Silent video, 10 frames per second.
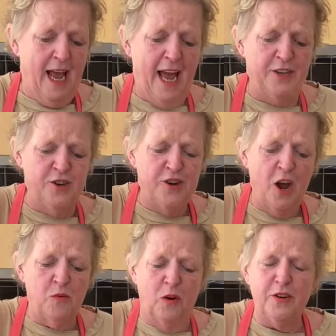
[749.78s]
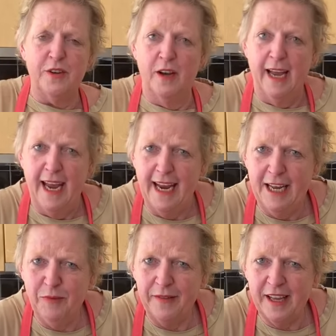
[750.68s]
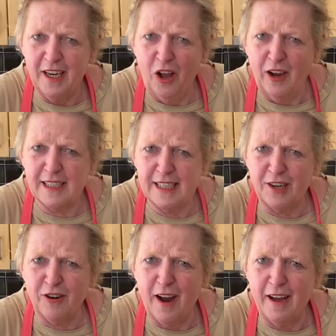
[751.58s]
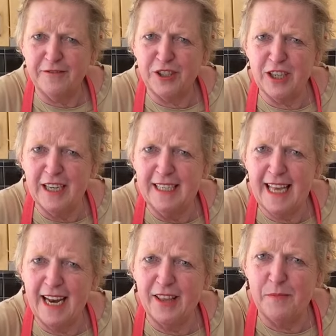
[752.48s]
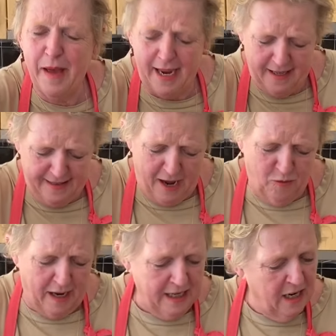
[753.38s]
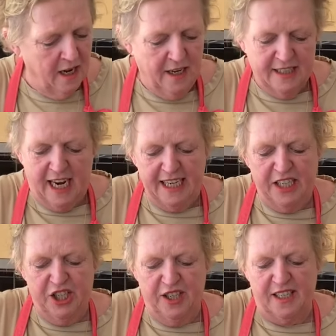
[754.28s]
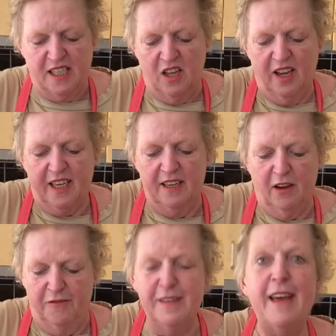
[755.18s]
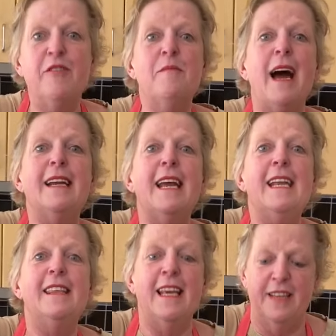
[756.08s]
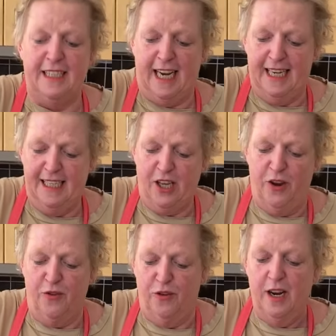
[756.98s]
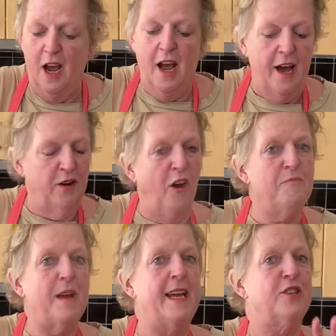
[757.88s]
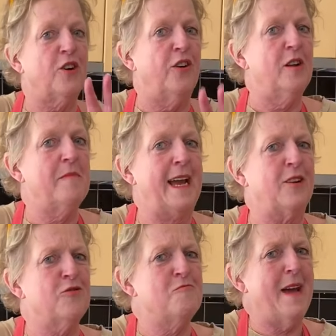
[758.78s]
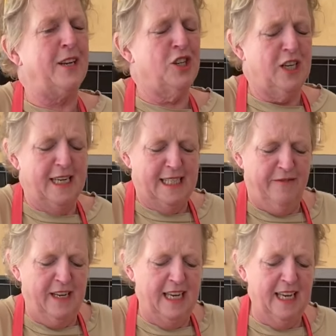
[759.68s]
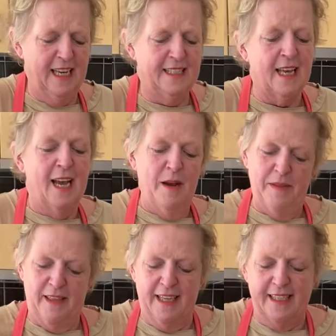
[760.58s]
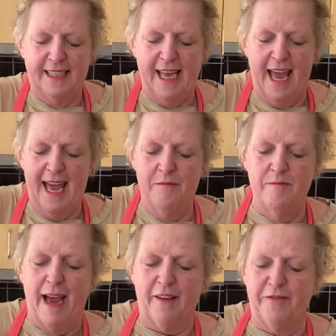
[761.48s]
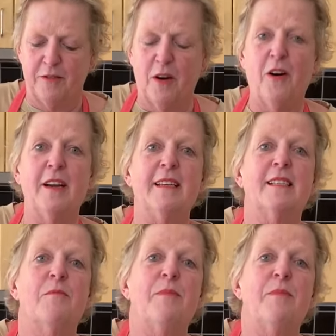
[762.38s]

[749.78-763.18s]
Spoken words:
And you know what? Anyone that likes the Kraft cheese out of the packet, that one tastes just like it. I've never made anything that tastes so good. And I've been trying to make good mac cheese for years, but the Sam Mac variety is the